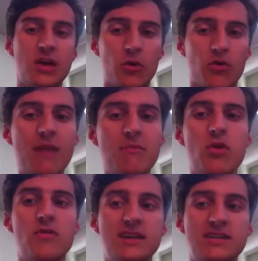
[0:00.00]
were great
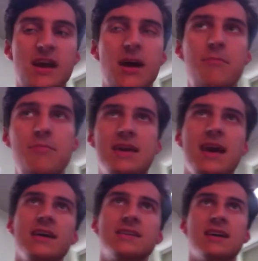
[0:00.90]
movies
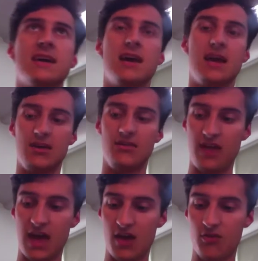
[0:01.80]
because
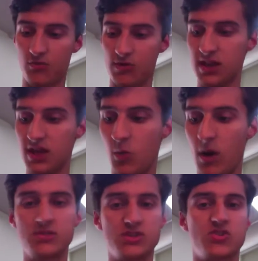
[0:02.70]
they had really
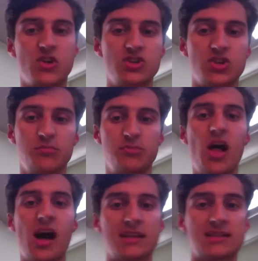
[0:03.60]
well-structured
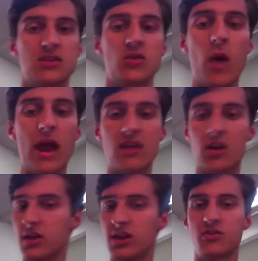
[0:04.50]
plots in the way that
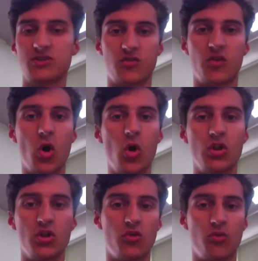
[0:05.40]
only Christopher
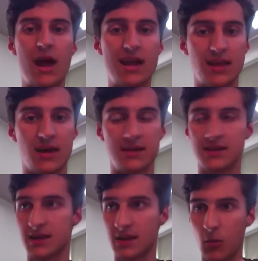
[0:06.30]
Nolan could write them.
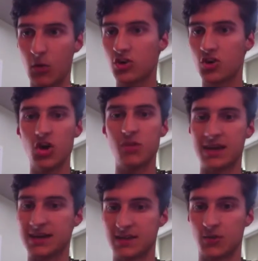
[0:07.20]
They weren't good
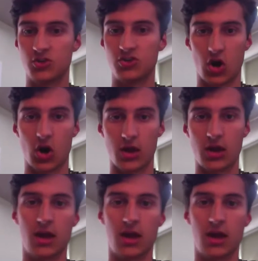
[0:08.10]
because they were dark.